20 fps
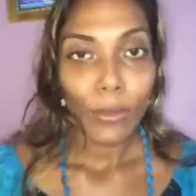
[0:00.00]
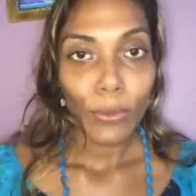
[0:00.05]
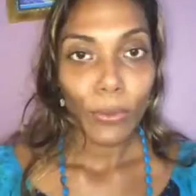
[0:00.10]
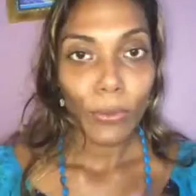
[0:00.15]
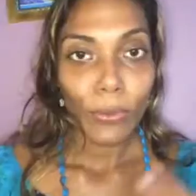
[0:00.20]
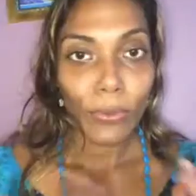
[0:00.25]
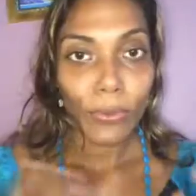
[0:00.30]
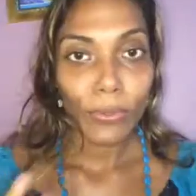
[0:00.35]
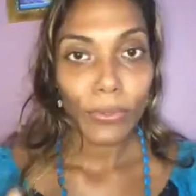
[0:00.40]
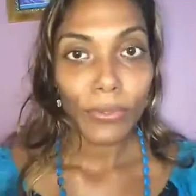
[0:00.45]

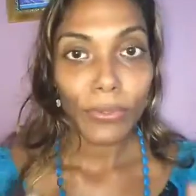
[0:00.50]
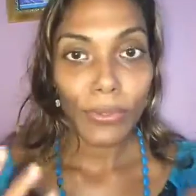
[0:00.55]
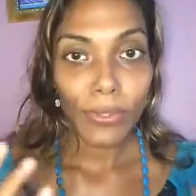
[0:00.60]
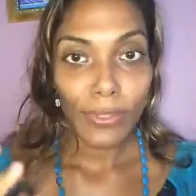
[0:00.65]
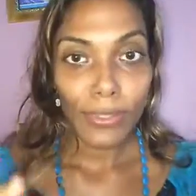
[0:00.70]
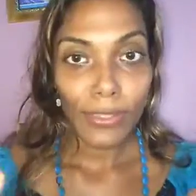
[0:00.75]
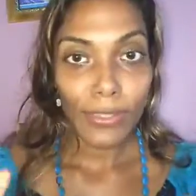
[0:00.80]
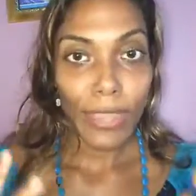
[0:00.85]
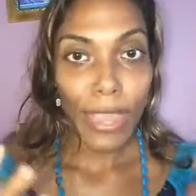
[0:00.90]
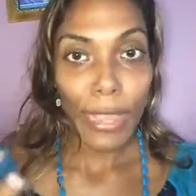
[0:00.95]
all the
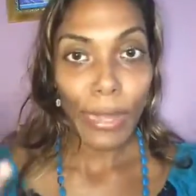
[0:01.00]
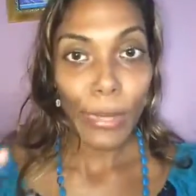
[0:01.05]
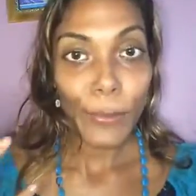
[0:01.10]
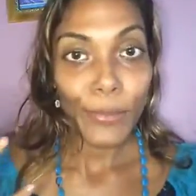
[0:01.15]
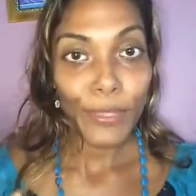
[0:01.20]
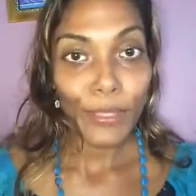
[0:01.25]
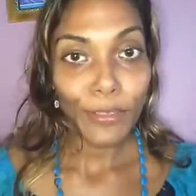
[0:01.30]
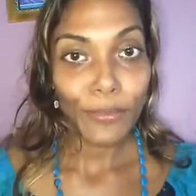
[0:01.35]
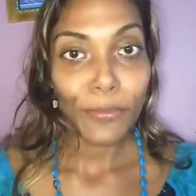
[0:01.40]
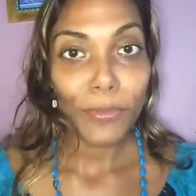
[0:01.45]

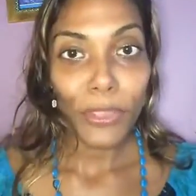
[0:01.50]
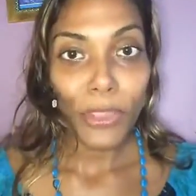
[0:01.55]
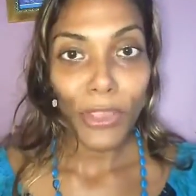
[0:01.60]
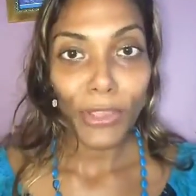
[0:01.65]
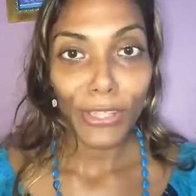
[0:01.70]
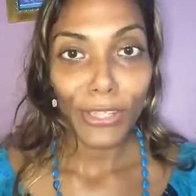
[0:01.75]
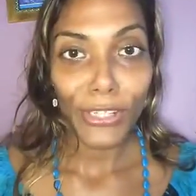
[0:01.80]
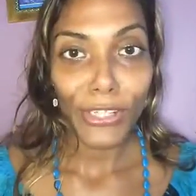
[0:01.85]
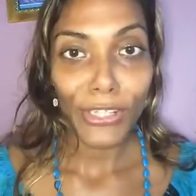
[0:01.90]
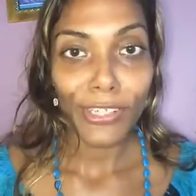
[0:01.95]
types of
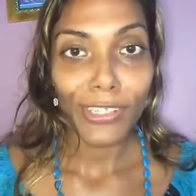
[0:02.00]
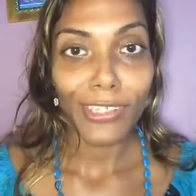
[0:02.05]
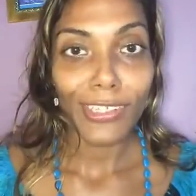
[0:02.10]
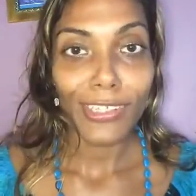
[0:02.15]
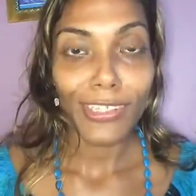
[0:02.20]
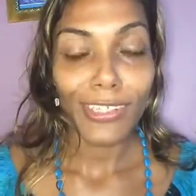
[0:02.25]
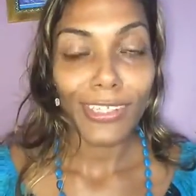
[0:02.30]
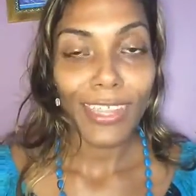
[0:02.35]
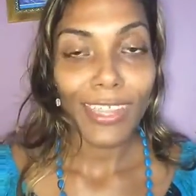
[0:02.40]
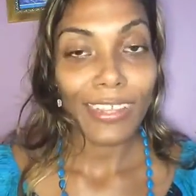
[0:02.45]

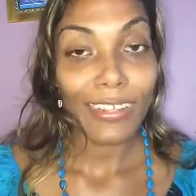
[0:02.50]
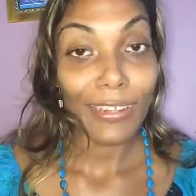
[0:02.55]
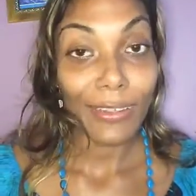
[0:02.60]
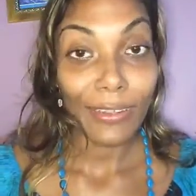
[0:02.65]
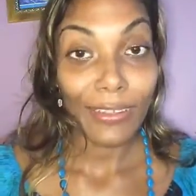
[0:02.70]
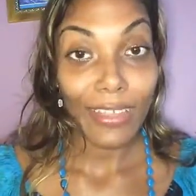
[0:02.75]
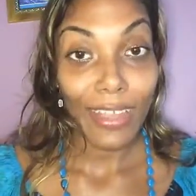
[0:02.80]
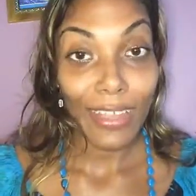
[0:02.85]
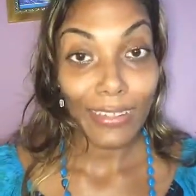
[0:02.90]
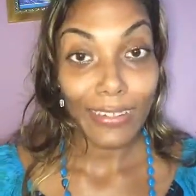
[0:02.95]
blockages
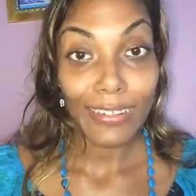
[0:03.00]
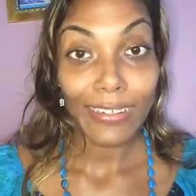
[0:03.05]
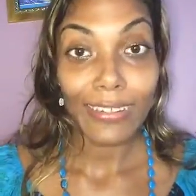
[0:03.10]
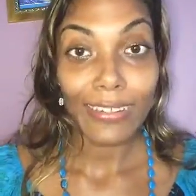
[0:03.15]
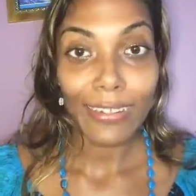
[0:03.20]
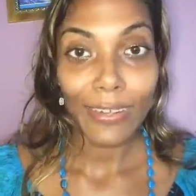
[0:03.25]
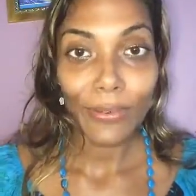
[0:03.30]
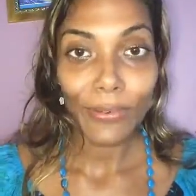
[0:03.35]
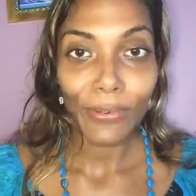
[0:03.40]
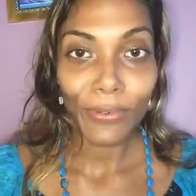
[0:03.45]

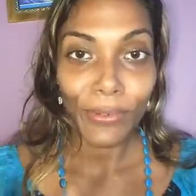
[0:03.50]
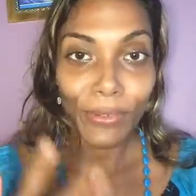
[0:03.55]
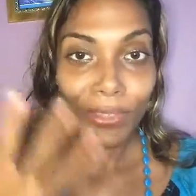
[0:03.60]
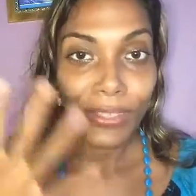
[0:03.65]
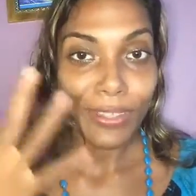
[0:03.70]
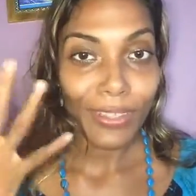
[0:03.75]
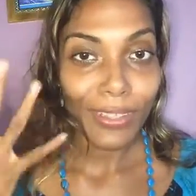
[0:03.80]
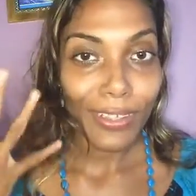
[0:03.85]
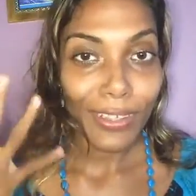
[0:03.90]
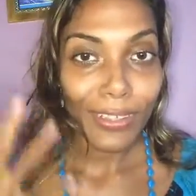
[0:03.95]

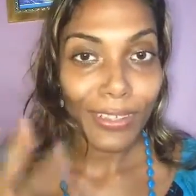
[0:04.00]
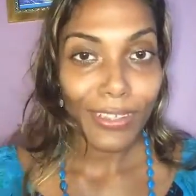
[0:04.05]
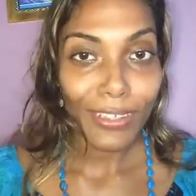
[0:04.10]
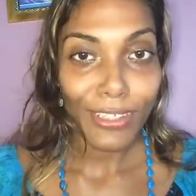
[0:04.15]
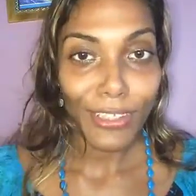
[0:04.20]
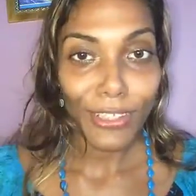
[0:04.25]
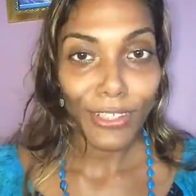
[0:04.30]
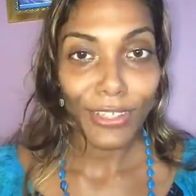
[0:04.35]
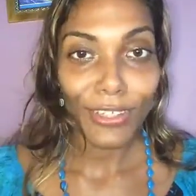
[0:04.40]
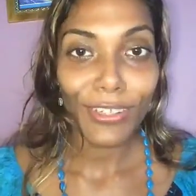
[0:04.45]

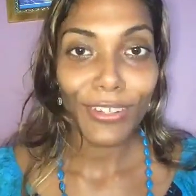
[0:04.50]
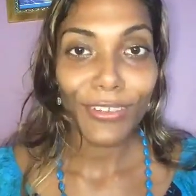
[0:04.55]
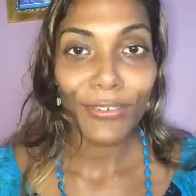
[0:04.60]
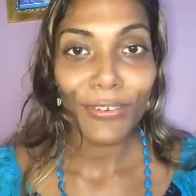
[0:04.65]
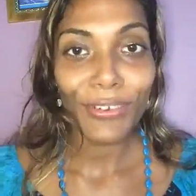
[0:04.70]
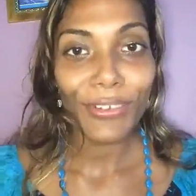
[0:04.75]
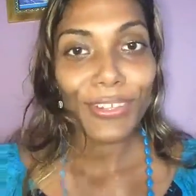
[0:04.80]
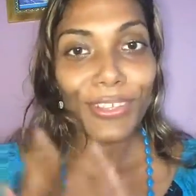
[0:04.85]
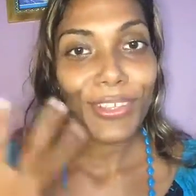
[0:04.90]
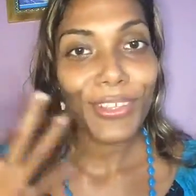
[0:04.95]
in
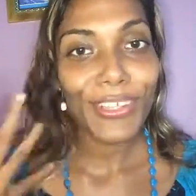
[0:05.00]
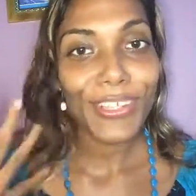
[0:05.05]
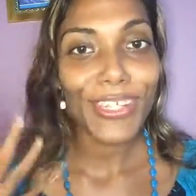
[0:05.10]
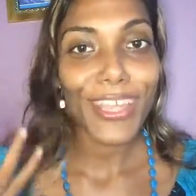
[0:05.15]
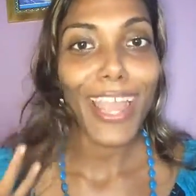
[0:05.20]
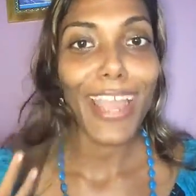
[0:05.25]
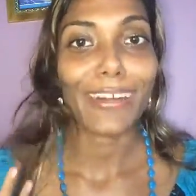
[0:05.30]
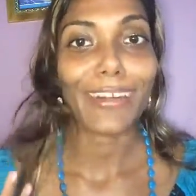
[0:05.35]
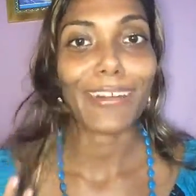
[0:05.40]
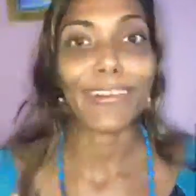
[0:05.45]
all your
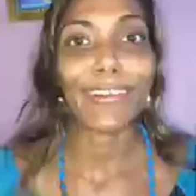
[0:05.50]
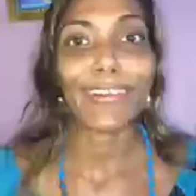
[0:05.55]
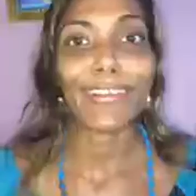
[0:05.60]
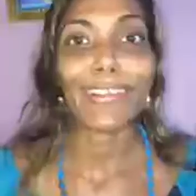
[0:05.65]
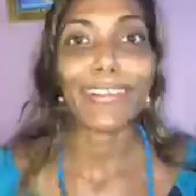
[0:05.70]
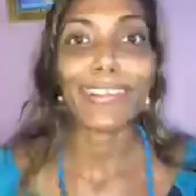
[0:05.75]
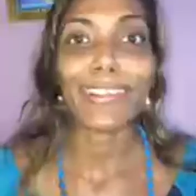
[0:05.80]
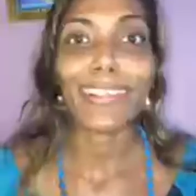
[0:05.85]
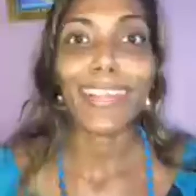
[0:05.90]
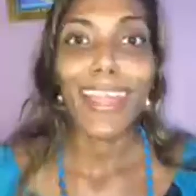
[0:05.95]

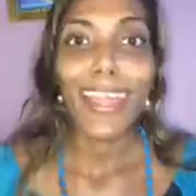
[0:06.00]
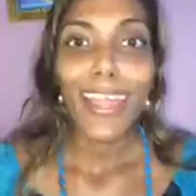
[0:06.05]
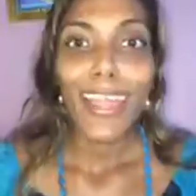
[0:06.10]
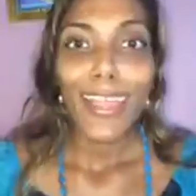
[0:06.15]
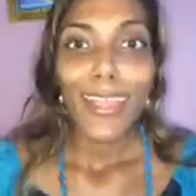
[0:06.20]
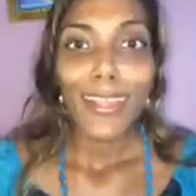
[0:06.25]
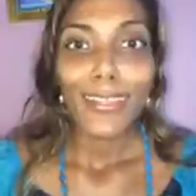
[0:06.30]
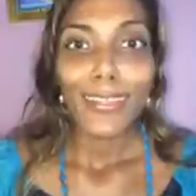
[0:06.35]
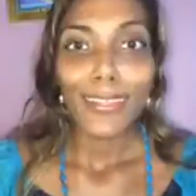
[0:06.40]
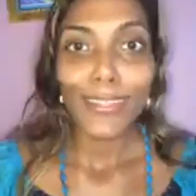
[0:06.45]
chakras,
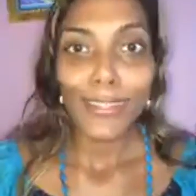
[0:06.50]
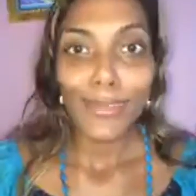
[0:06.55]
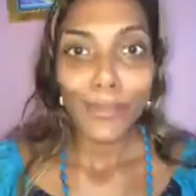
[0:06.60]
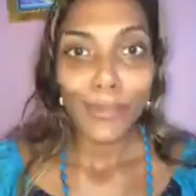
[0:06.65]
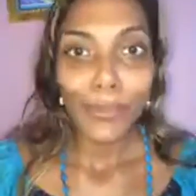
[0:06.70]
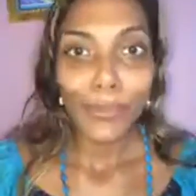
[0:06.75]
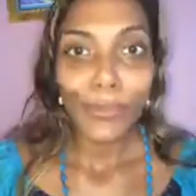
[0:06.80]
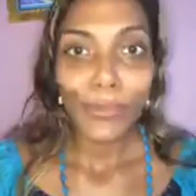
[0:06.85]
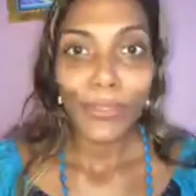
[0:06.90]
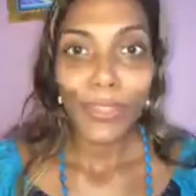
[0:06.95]

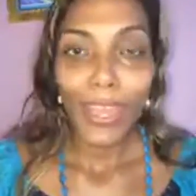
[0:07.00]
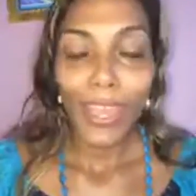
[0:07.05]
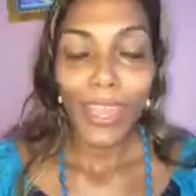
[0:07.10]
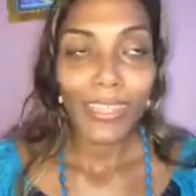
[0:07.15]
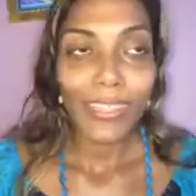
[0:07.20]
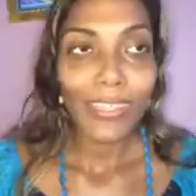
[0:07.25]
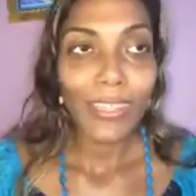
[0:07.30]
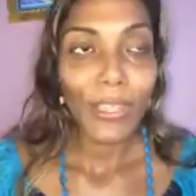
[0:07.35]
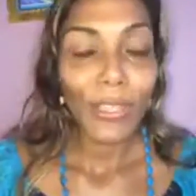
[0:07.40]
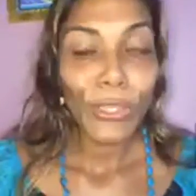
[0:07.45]
so
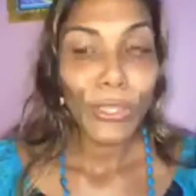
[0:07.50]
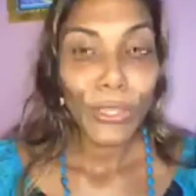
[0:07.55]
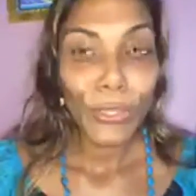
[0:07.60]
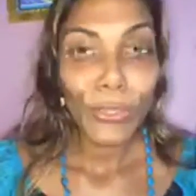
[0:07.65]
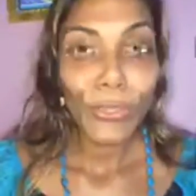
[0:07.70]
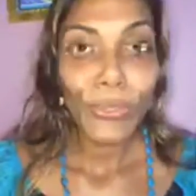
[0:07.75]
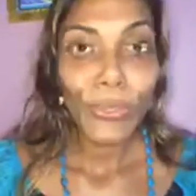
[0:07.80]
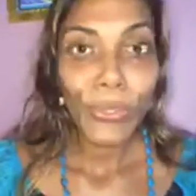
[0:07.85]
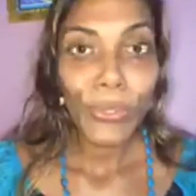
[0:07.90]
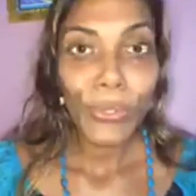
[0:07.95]
that
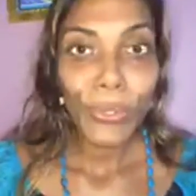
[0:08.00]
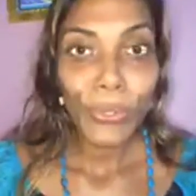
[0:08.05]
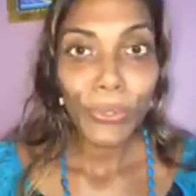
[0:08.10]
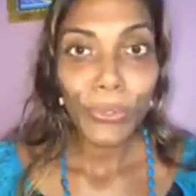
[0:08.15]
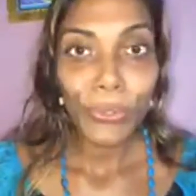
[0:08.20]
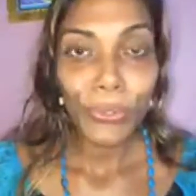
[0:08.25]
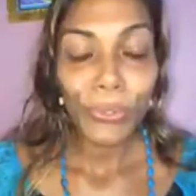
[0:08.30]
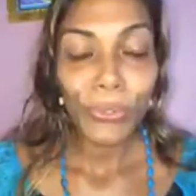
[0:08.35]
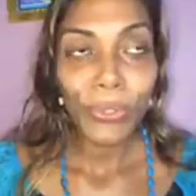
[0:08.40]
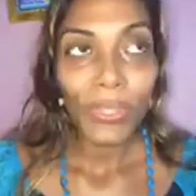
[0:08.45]
you
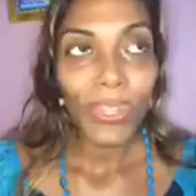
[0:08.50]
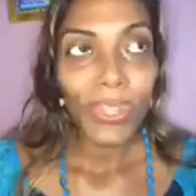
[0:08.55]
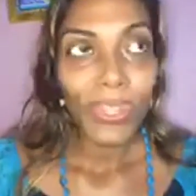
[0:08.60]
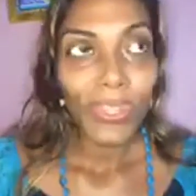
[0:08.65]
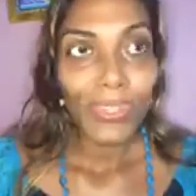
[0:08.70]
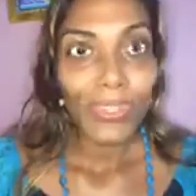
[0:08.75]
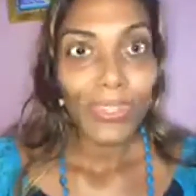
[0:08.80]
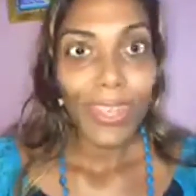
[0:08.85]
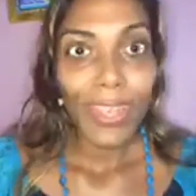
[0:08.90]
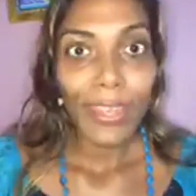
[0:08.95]
know
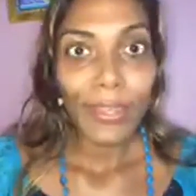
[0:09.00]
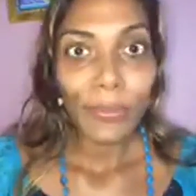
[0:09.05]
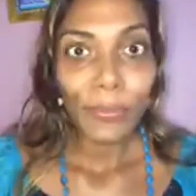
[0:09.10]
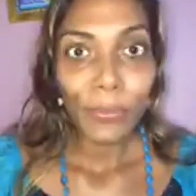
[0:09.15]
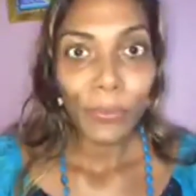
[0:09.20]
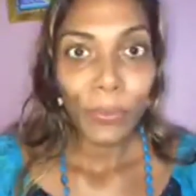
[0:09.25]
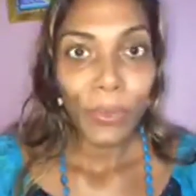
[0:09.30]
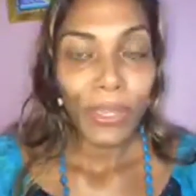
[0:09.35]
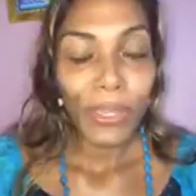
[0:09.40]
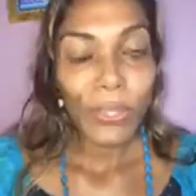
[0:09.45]
that
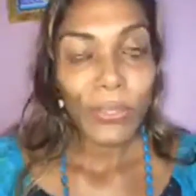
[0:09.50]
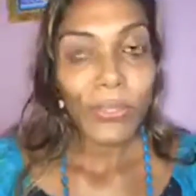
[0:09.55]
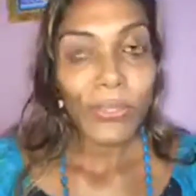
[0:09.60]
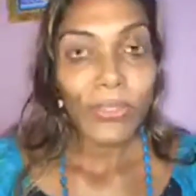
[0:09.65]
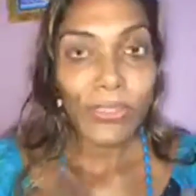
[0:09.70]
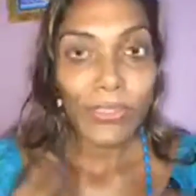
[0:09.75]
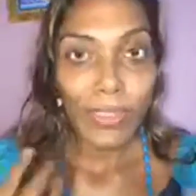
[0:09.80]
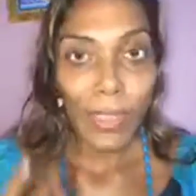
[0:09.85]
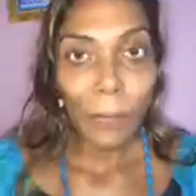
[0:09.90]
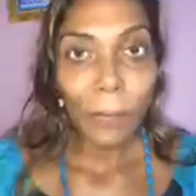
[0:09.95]
when you
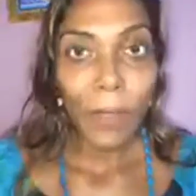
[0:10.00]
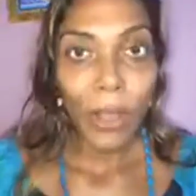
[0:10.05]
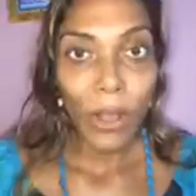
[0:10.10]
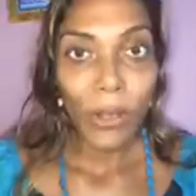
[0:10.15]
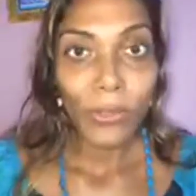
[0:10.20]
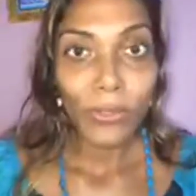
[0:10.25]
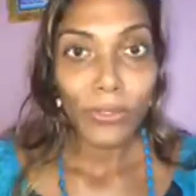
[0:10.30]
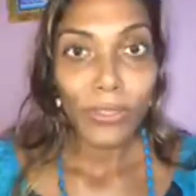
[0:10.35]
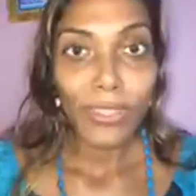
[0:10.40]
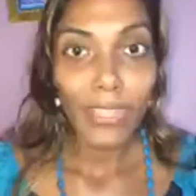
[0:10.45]
step
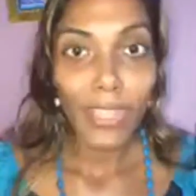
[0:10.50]
out